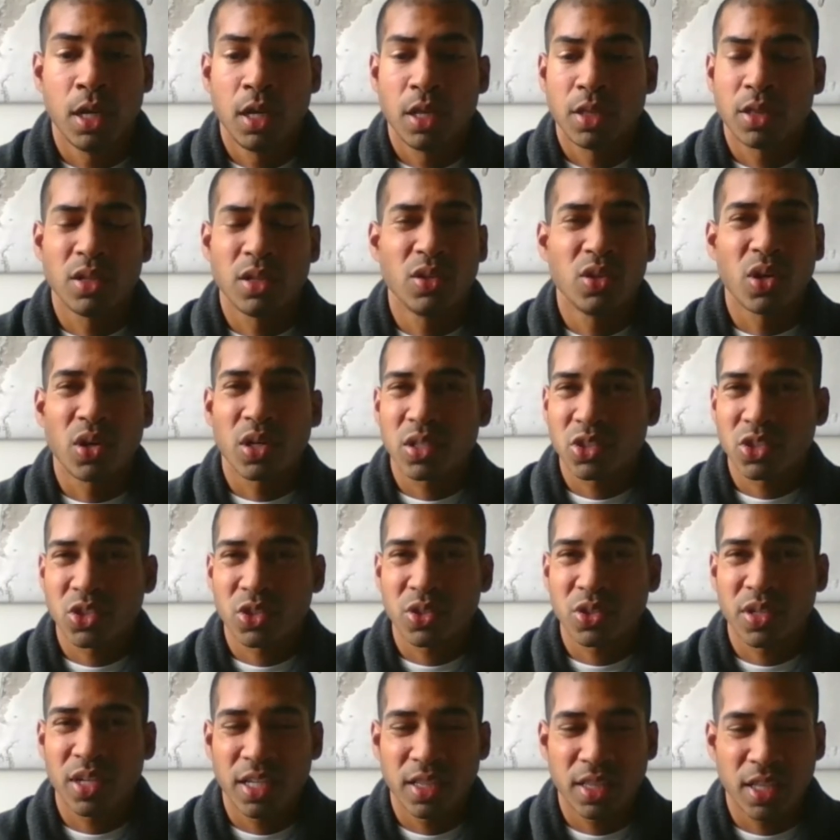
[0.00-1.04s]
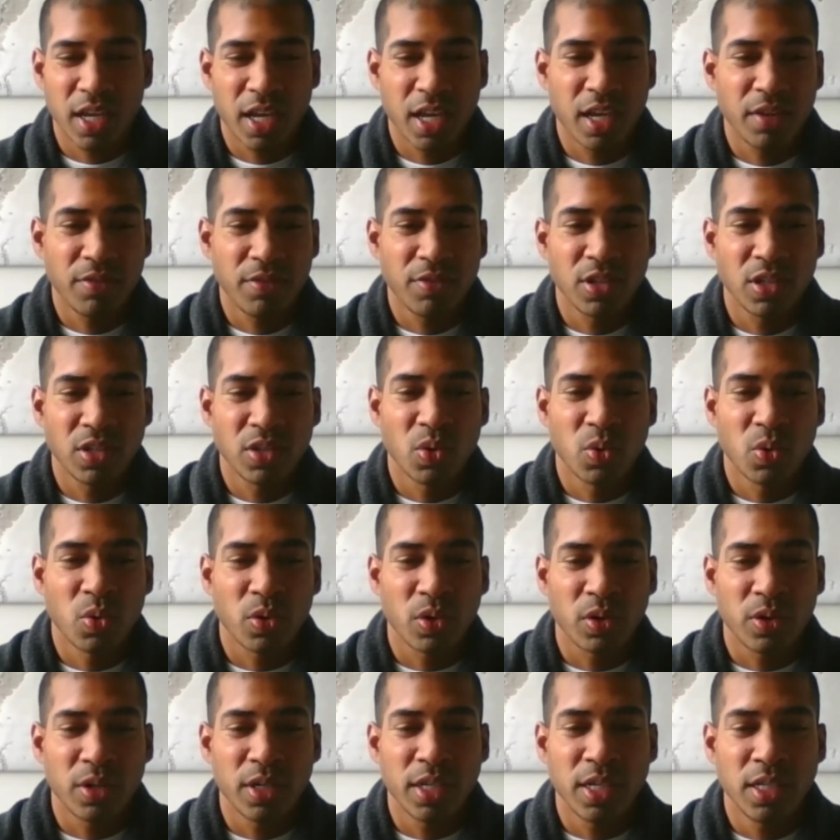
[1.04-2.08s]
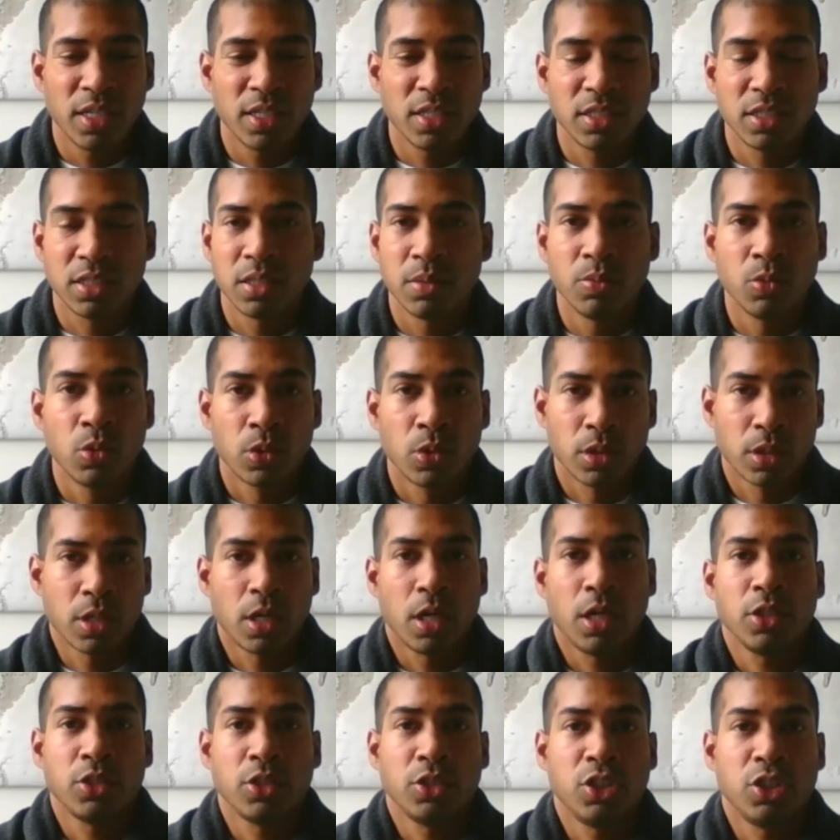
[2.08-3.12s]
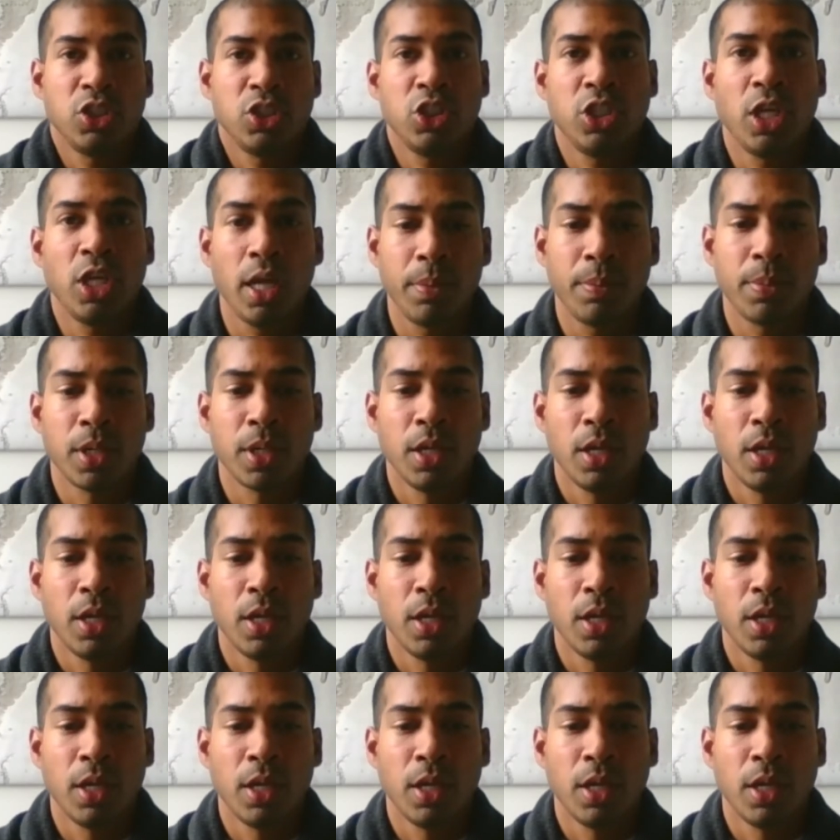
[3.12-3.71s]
The larger and the heavier the order is, the more it costs to ship.